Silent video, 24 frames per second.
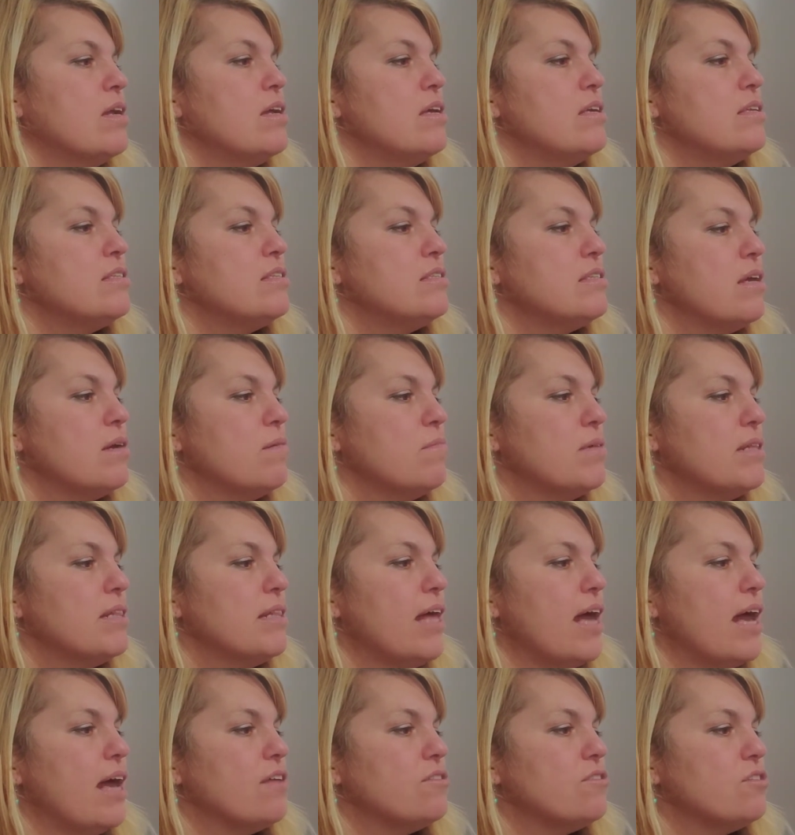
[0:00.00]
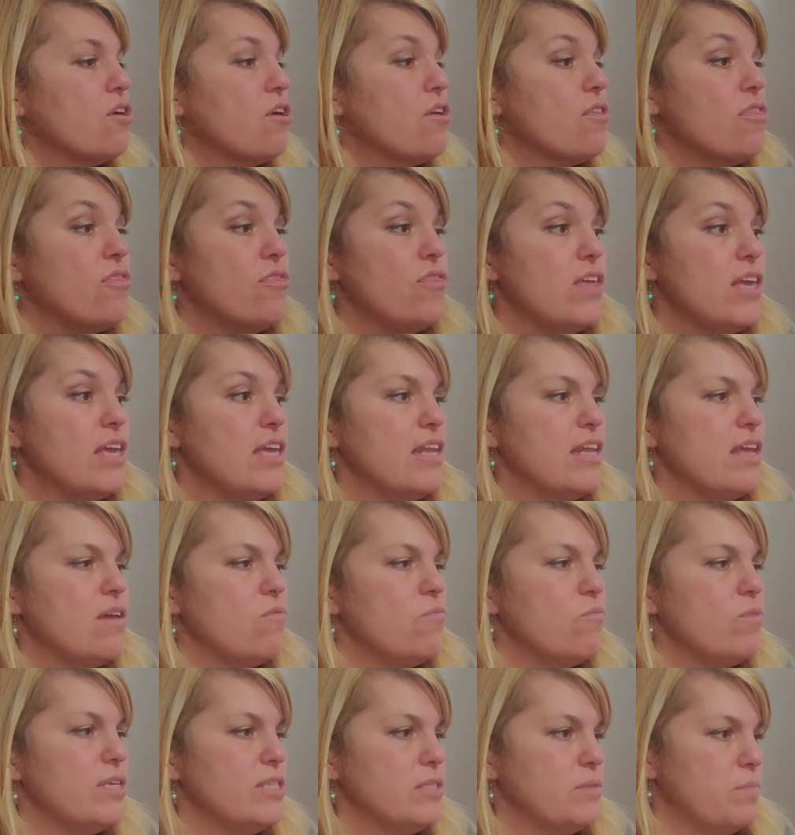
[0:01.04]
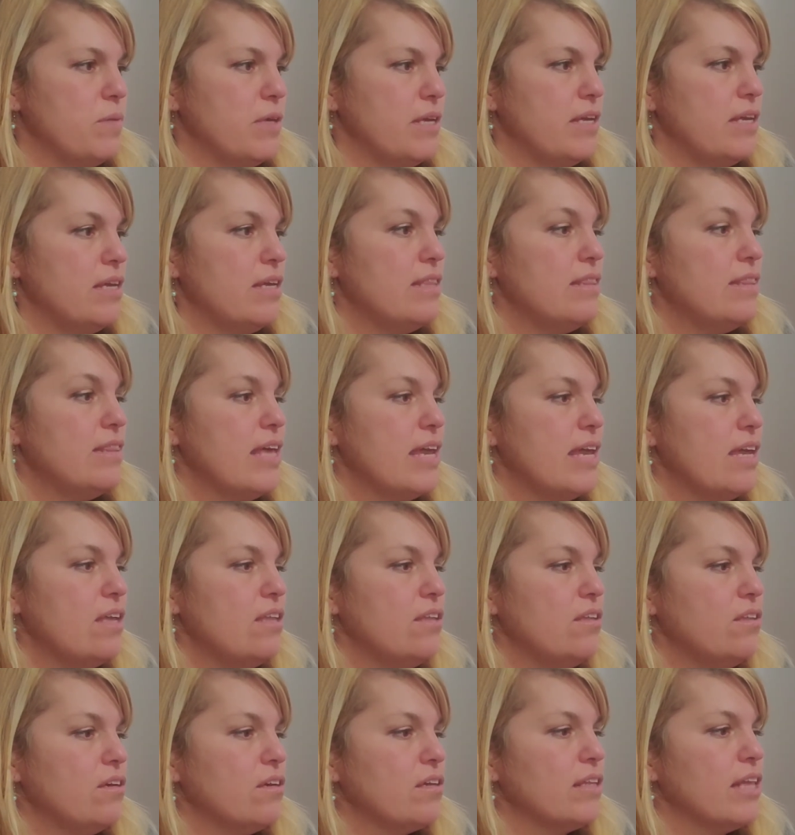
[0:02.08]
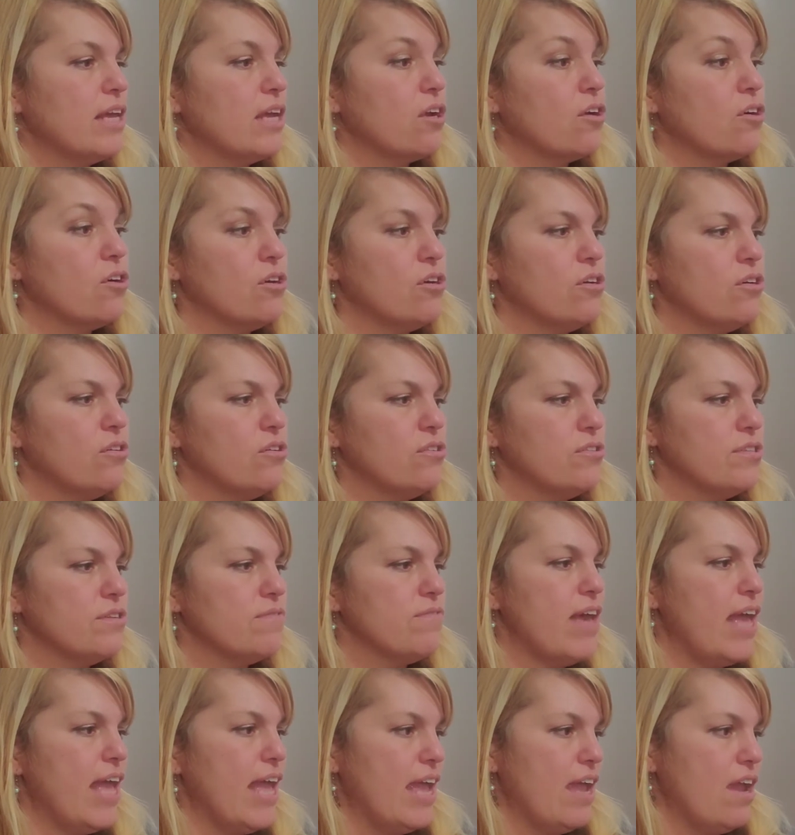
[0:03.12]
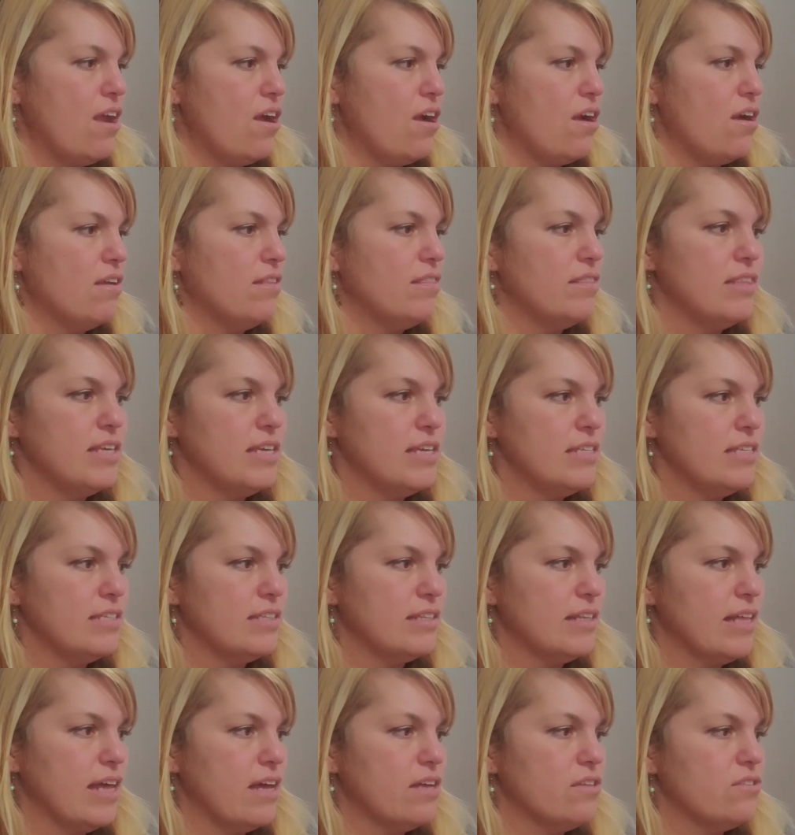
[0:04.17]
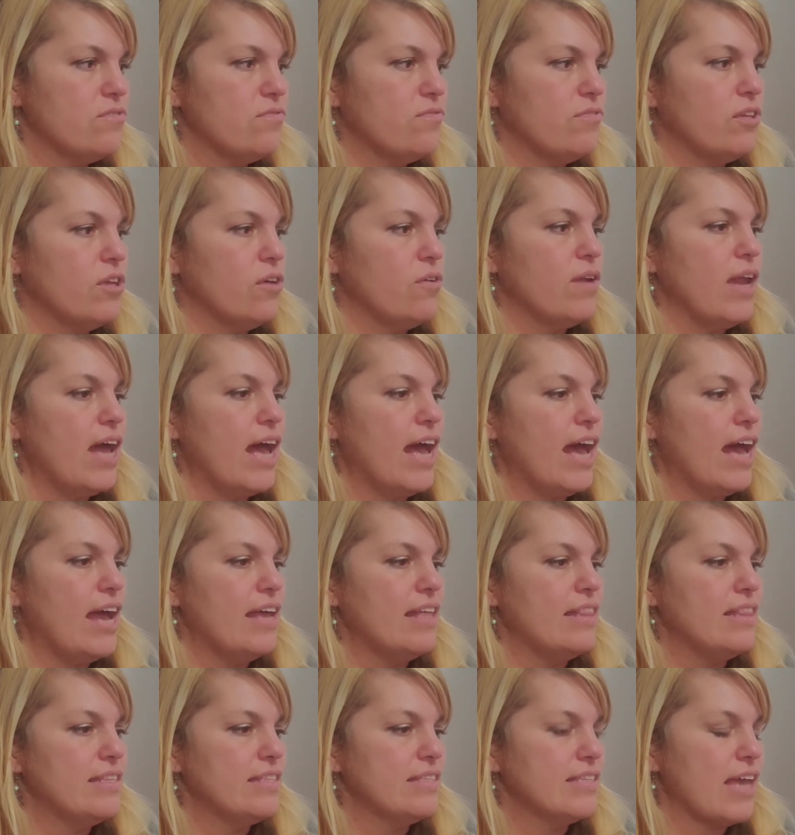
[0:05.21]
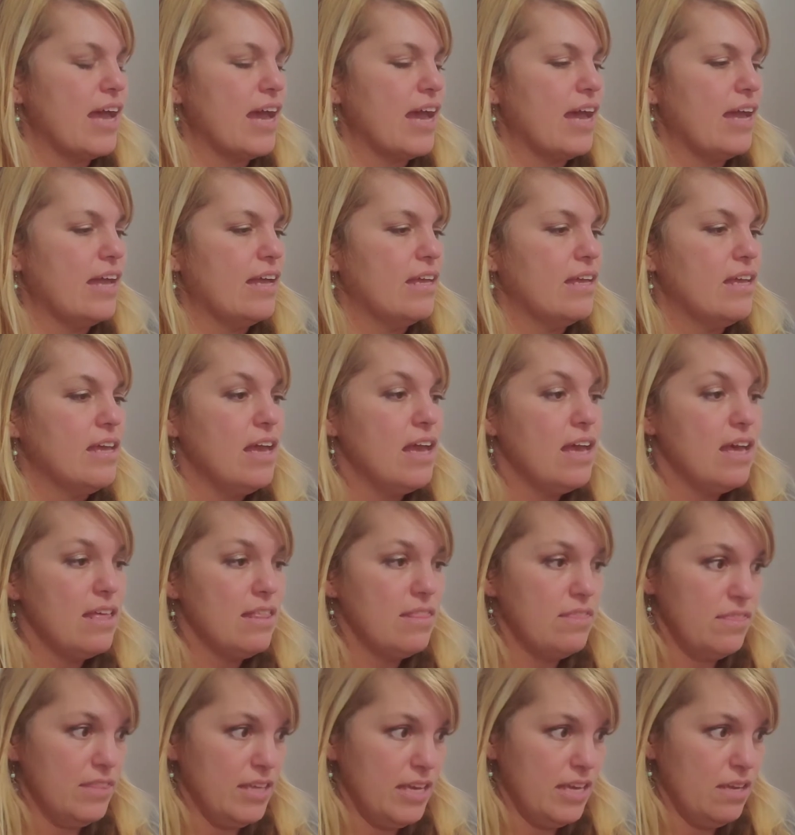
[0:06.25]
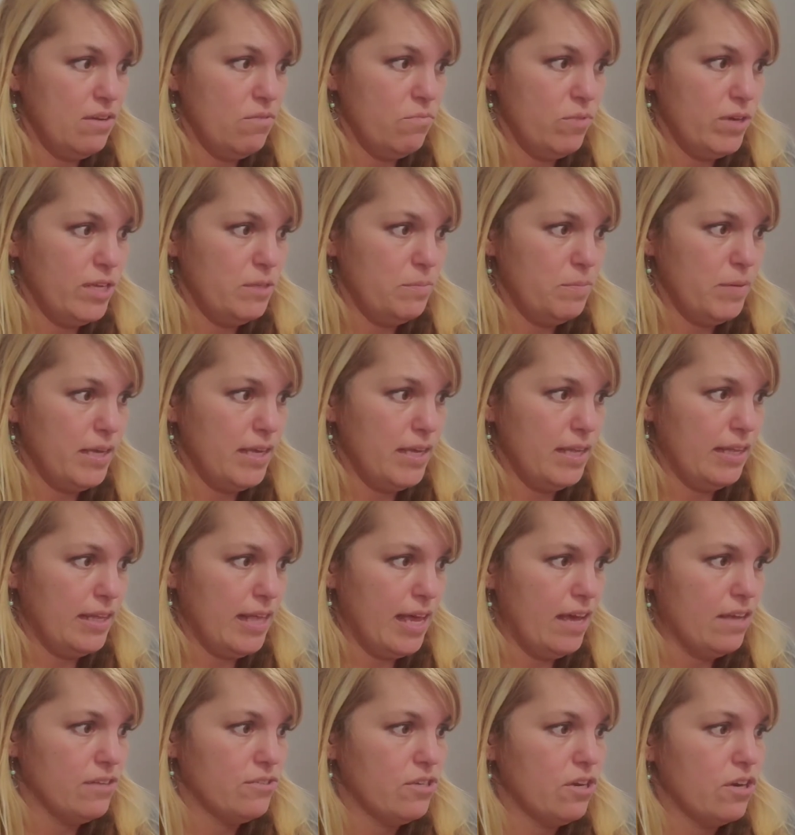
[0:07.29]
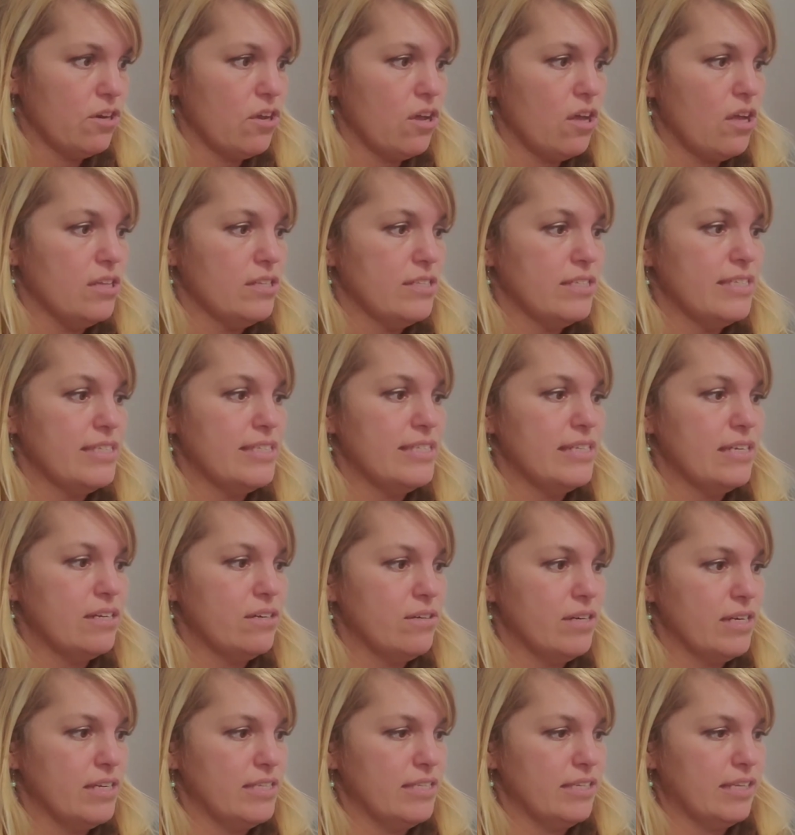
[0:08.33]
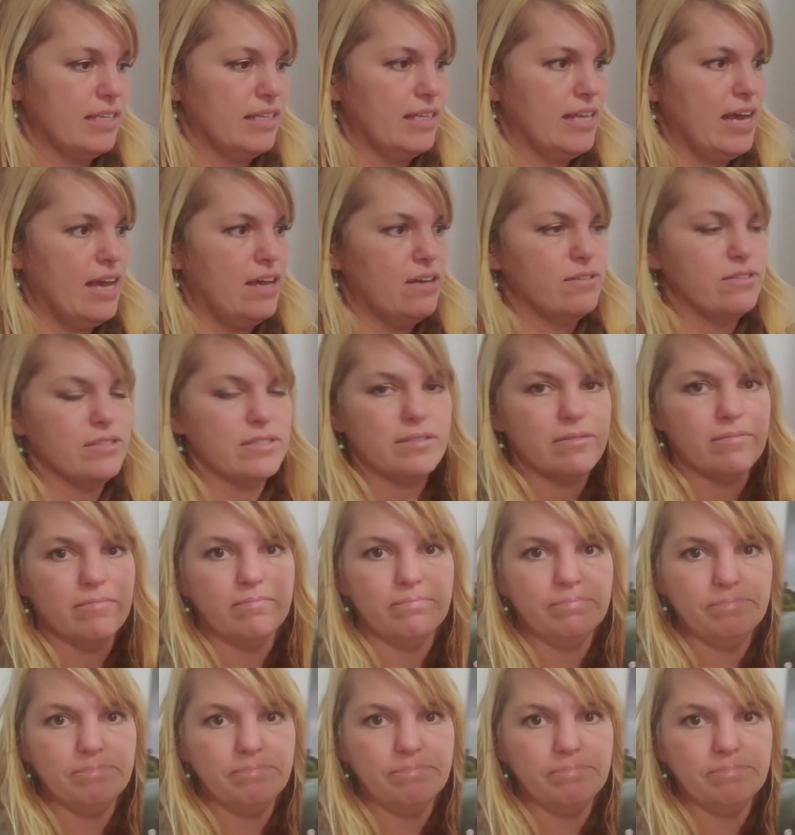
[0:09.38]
Some clouds are thin and wispy. They can look like curls of hair. These clouds float high in the sky. Thin, wispy clouds are called cirrus clouds.